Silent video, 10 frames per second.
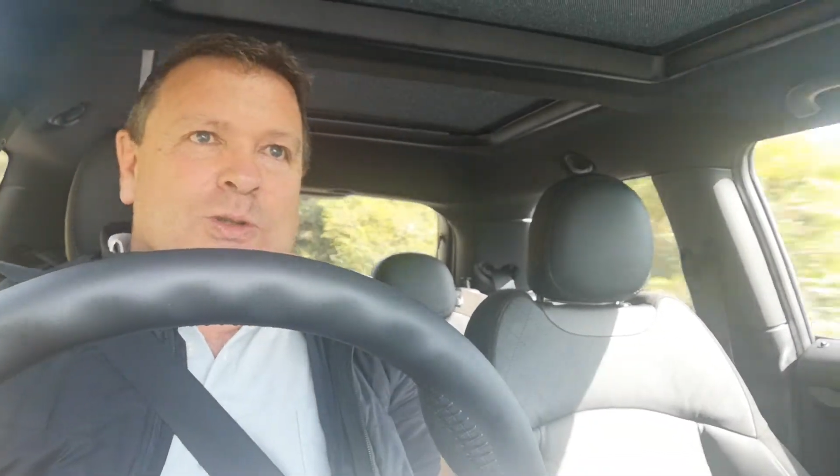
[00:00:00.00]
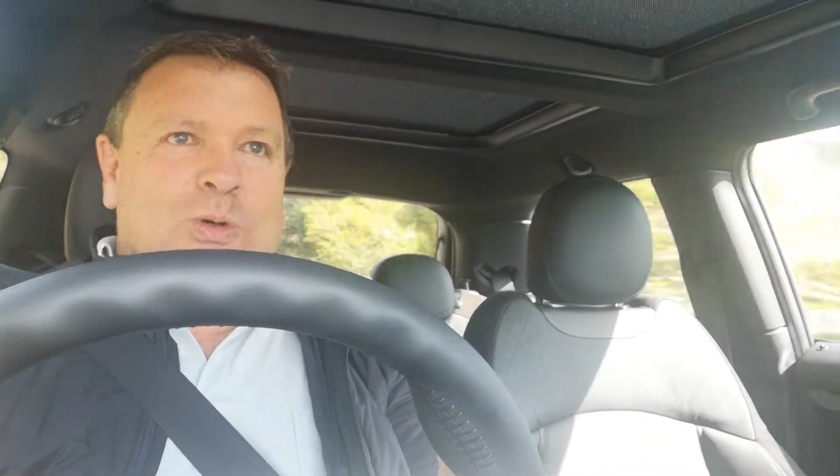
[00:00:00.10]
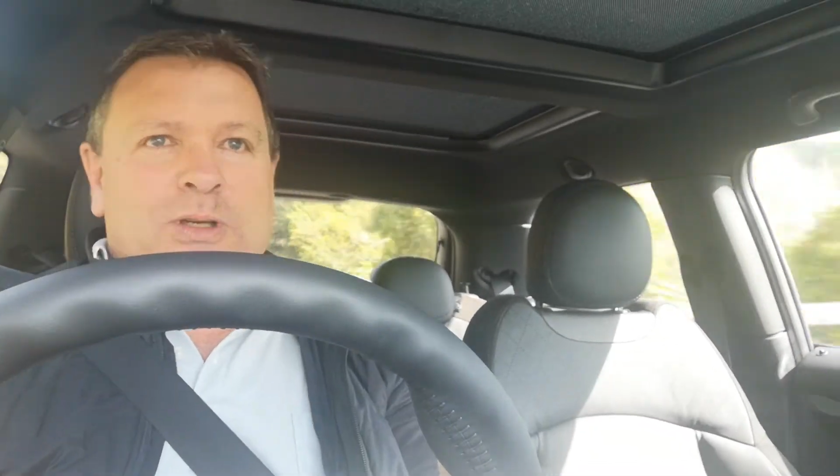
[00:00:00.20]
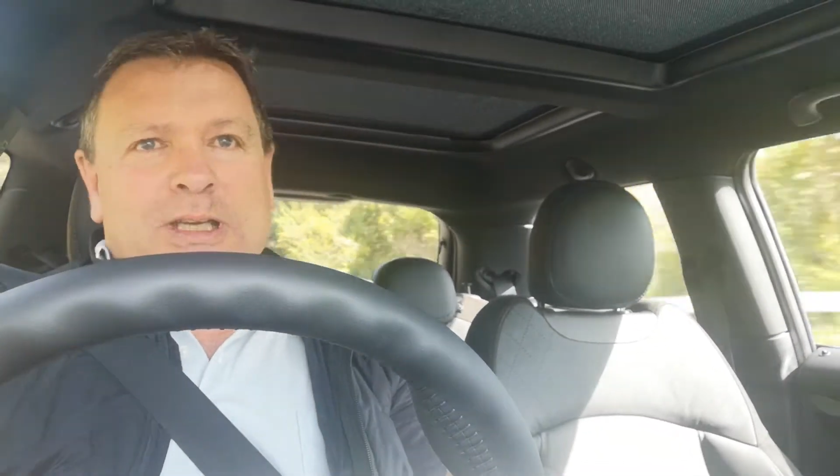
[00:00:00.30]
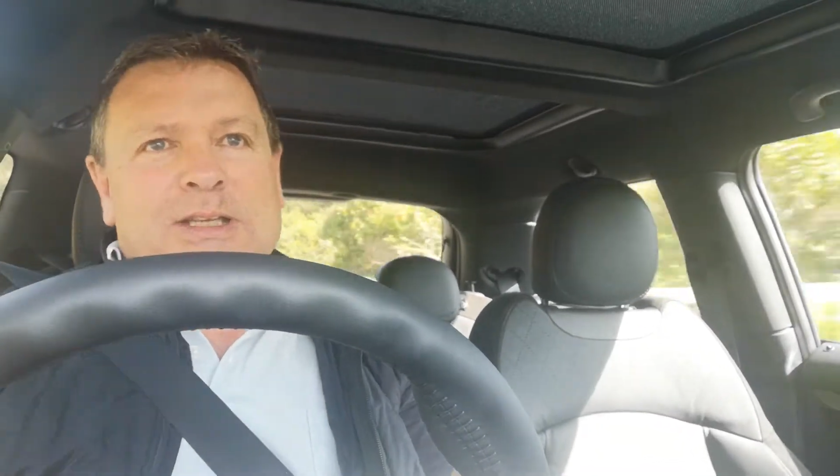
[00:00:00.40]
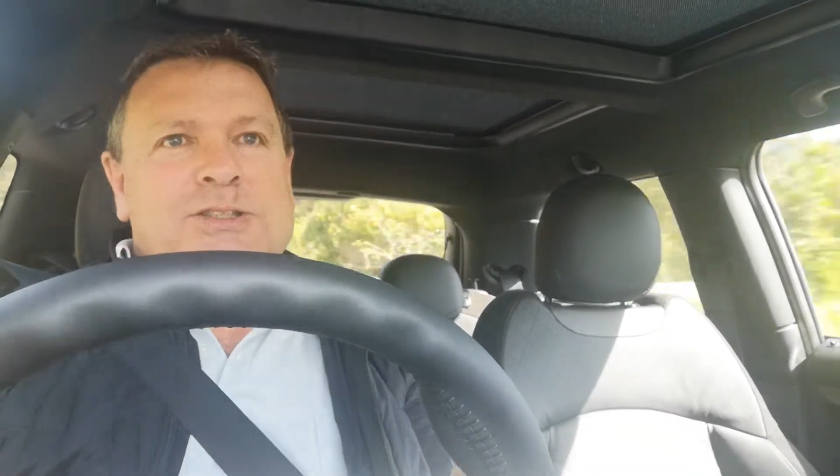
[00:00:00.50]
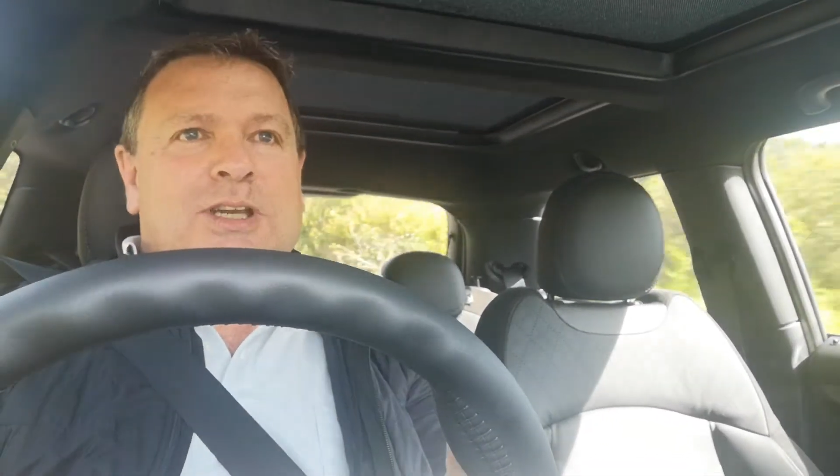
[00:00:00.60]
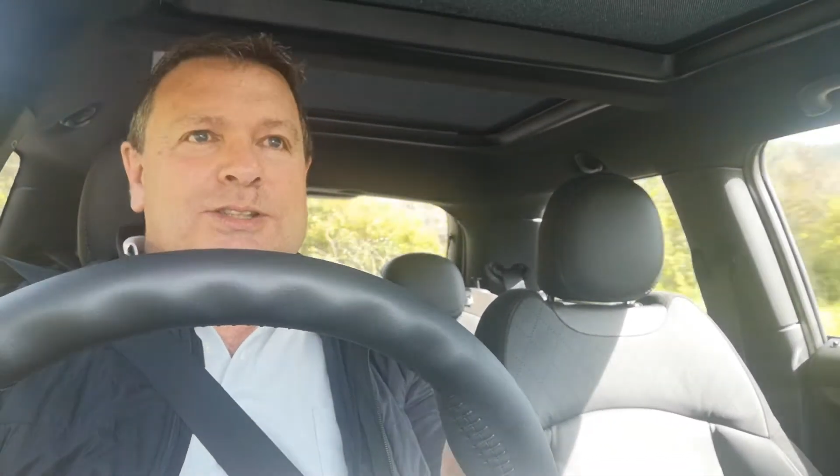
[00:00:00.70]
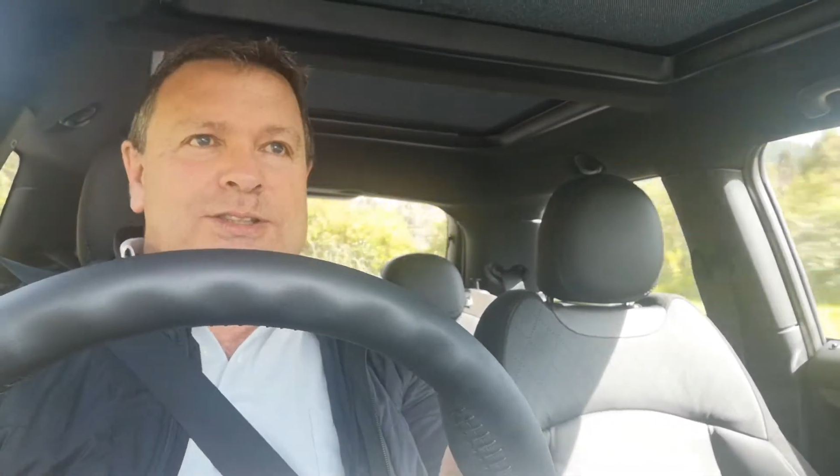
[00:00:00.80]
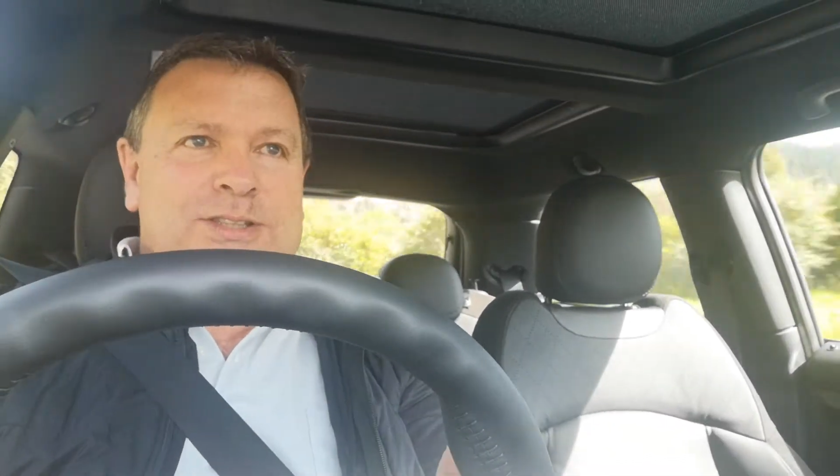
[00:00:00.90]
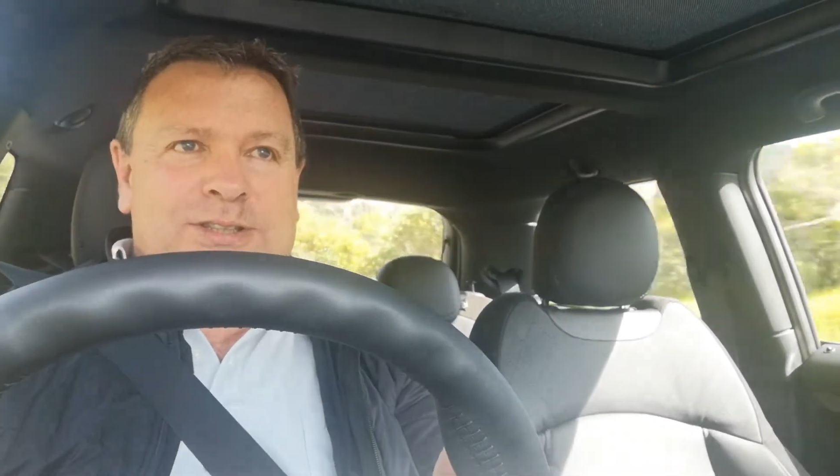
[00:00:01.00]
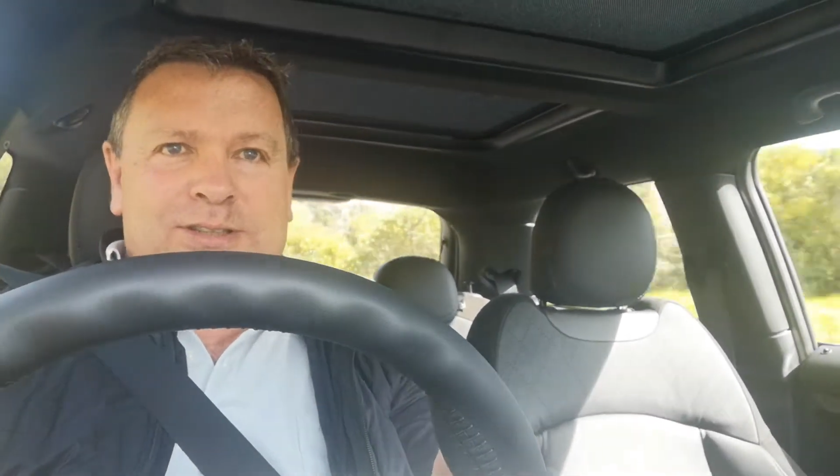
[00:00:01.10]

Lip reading: torque, it just